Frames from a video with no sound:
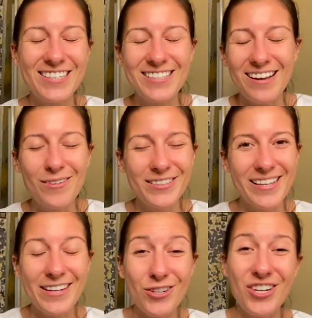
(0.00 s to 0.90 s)
It's almost
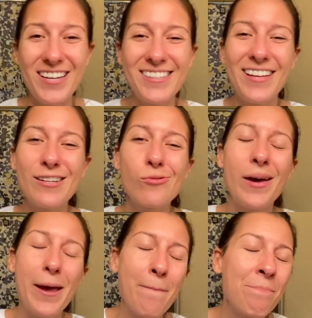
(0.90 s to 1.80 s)
energizing in a
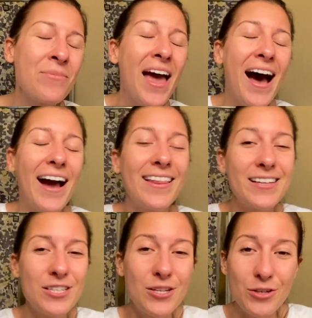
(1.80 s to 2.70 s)
way. I like
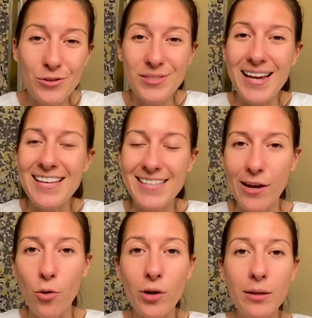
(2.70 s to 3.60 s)
to use Nasya
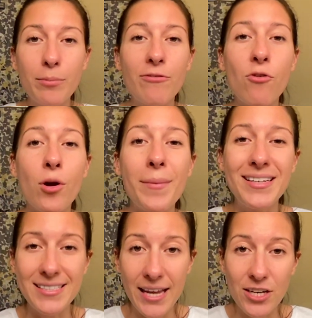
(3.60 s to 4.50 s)
oil before
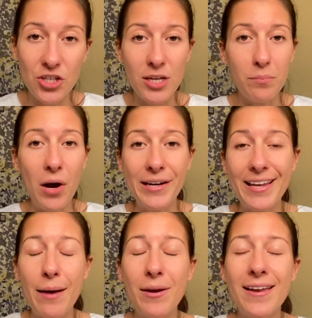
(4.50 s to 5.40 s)
meditation and
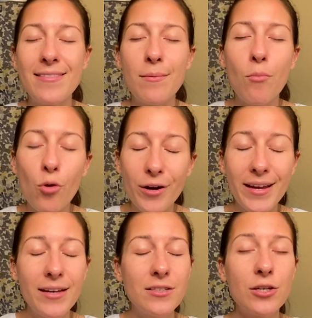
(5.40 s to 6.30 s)
pranayama in the
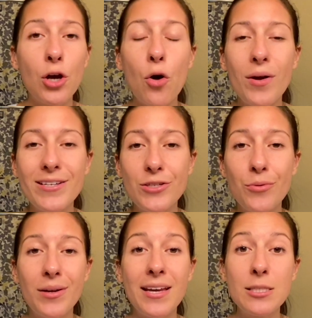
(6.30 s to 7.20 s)
morning to go into
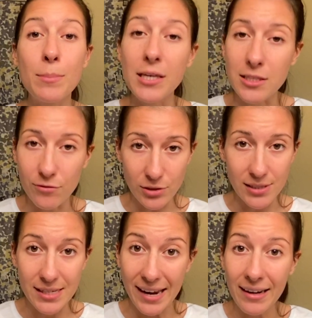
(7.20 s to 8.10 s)
a nice peaceful
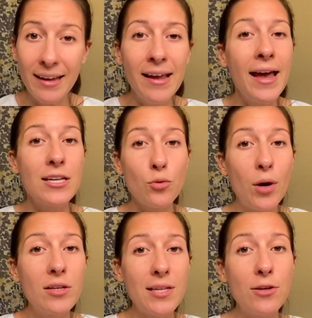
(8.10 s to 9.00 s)
state, as
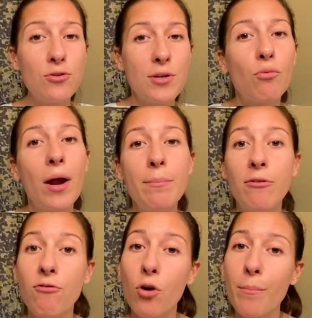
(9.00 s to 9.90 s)
well as I use it right
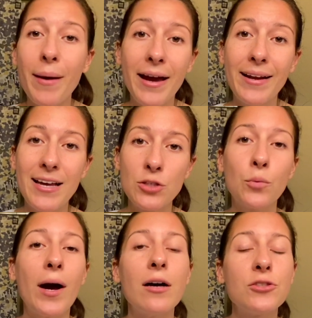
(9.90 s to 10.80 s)
before bed as well.